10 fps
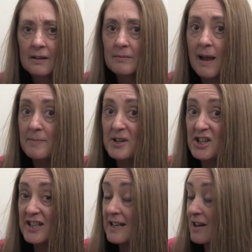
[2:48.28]
Maybe
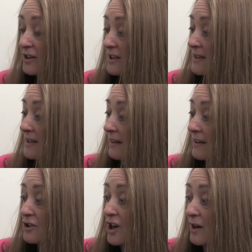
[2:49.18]
she didn't understand
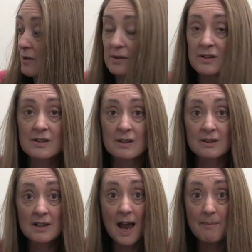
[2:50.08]
the jokes.
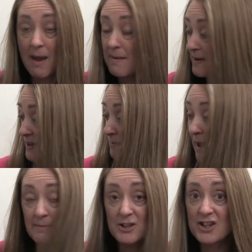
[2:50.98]
Yeah, maybe,
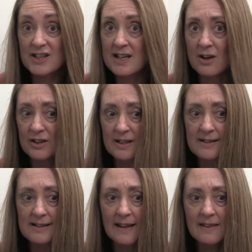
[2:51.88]
maybe she didn't
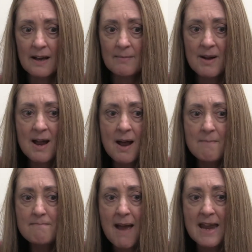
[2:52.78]
understand them.
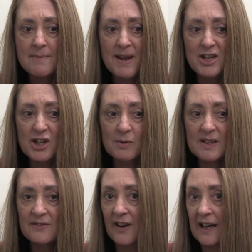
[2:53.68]
Maybe she
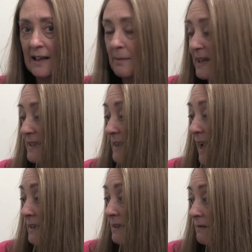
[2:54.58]
was feeling a bit
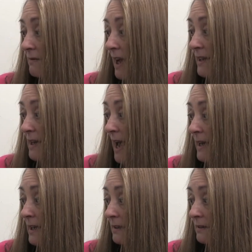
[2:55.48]
sad that
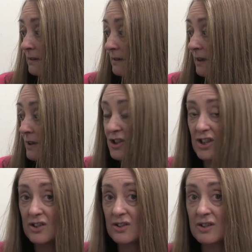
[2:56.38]
day and
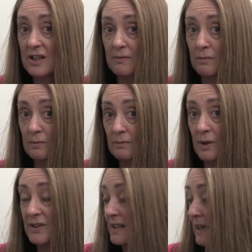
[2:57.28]
she just didn't
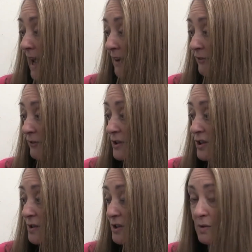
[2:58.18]
want to laugh and
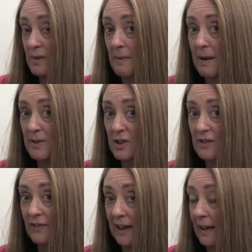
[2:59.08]
she, she was maybe
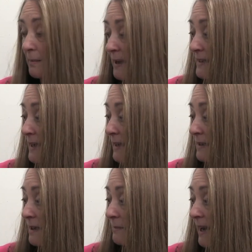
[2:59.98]
just feeling a bit
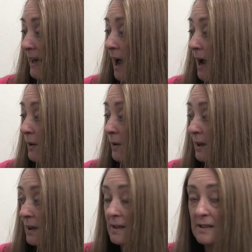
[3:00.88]
sad and a bit low.
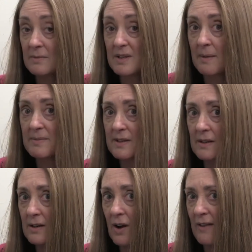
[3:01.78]

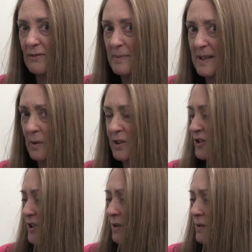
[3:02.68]
Sometimes not everybody
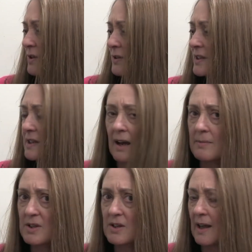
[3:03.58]
wants jokes all the
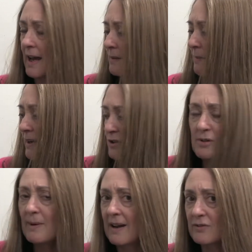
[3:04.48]
time, they? It might
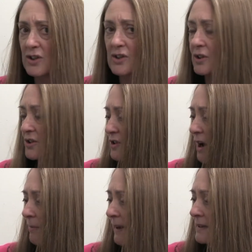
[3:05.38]
you might have just caught her
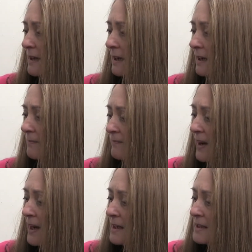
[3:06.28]
at a bad time.
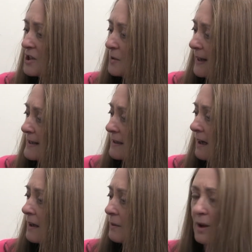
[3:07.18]
Did you ask
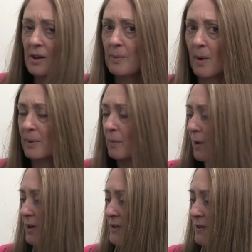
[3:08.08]
her what the problem
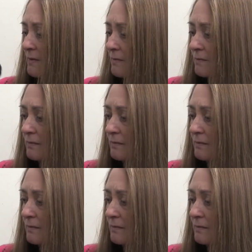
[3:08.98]
was?